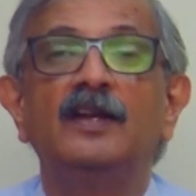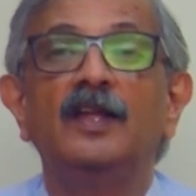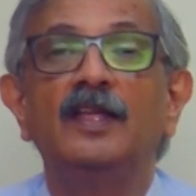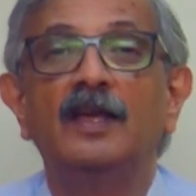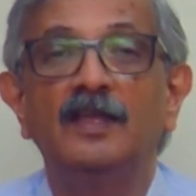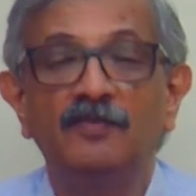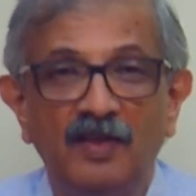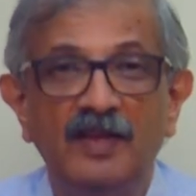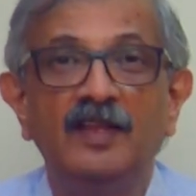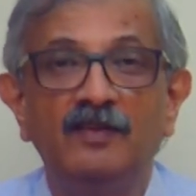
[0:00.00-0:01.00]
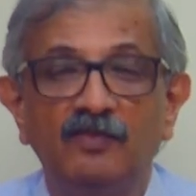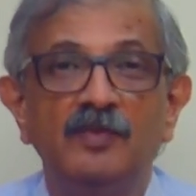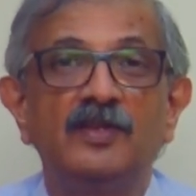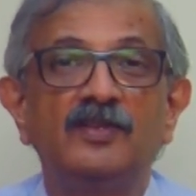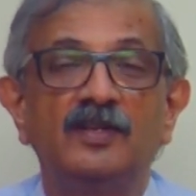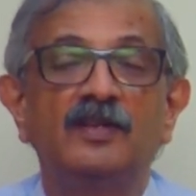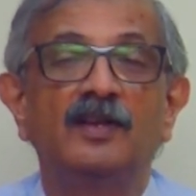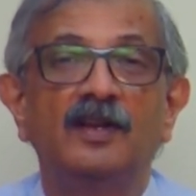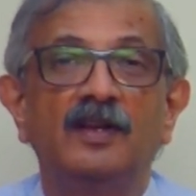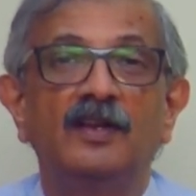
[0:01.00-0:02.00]
if any
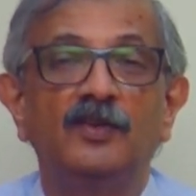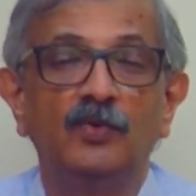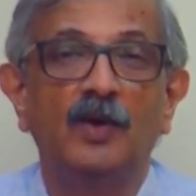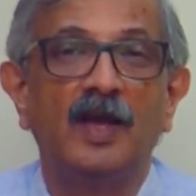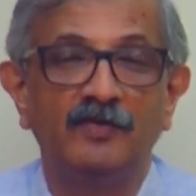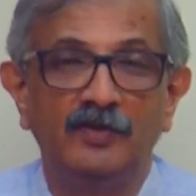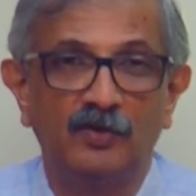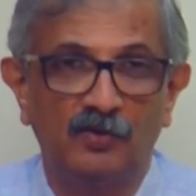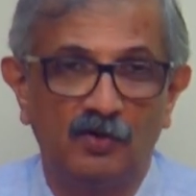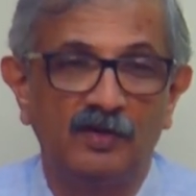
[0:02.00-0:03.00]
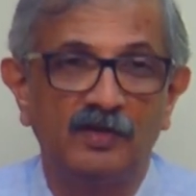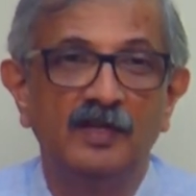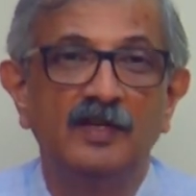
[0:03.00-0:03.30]
information you have it or not.